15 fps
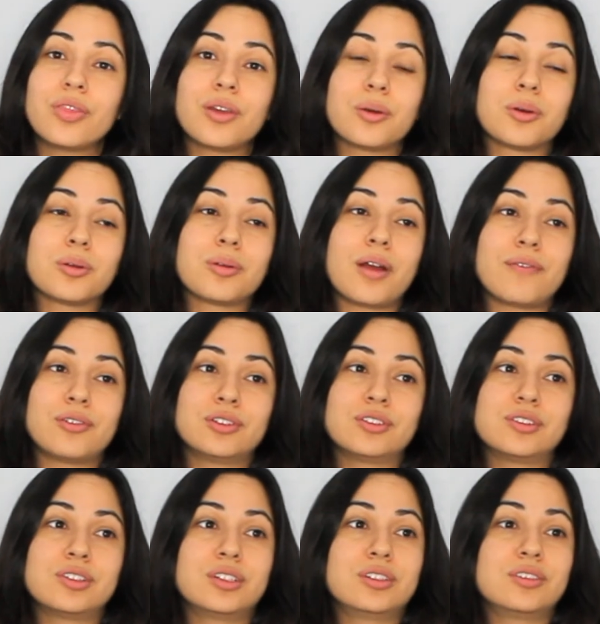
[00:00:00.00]
There were
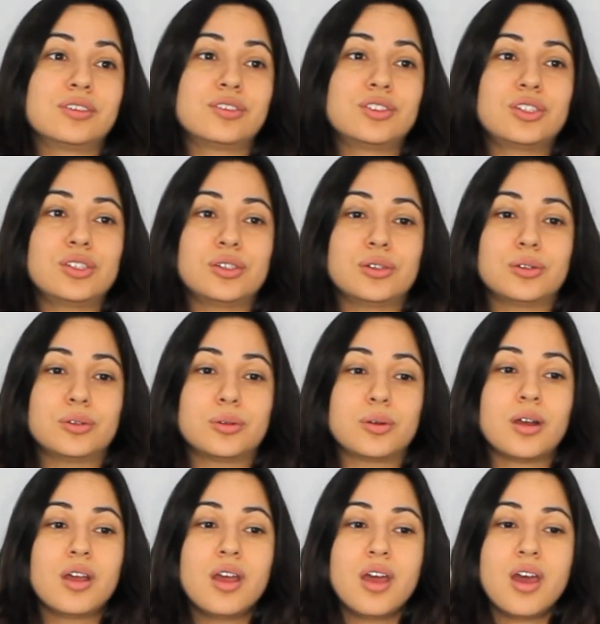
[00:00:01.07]
references to
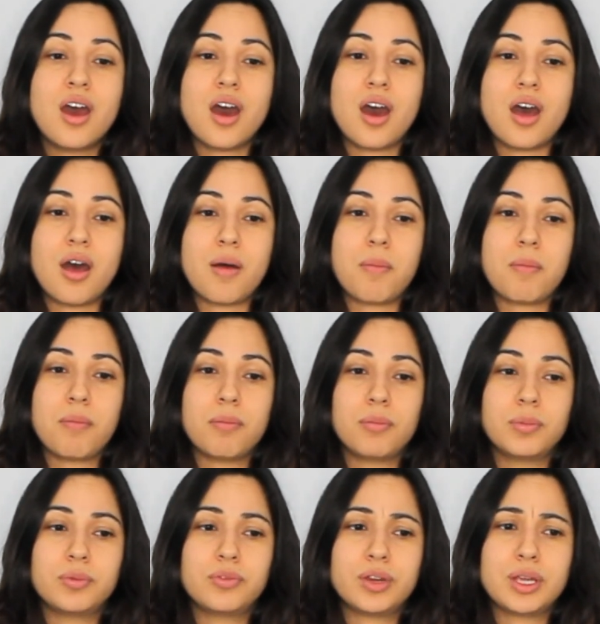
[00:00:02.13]

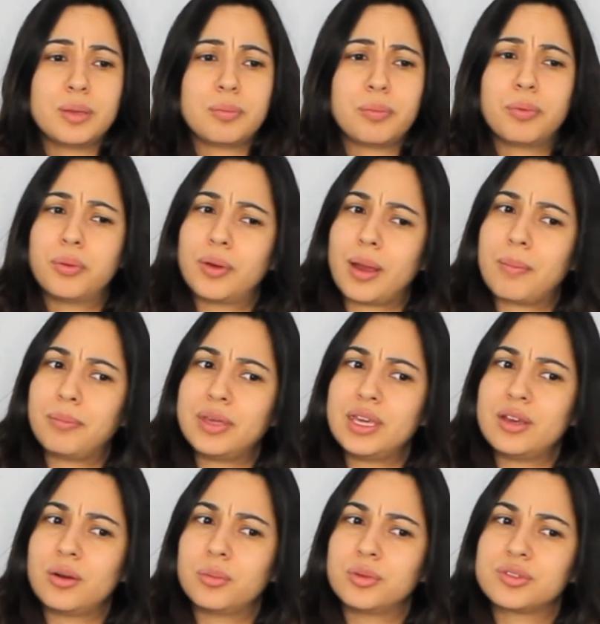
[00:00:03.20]
very preppy,
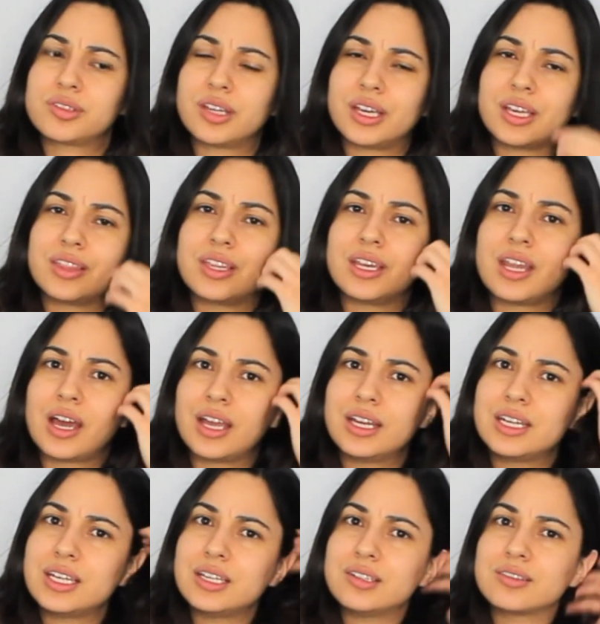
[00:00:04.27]
almost like in the
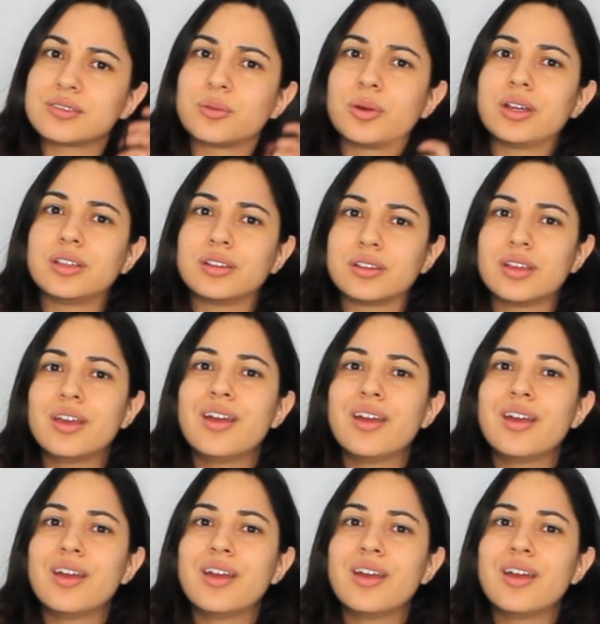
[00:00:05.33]
90s when,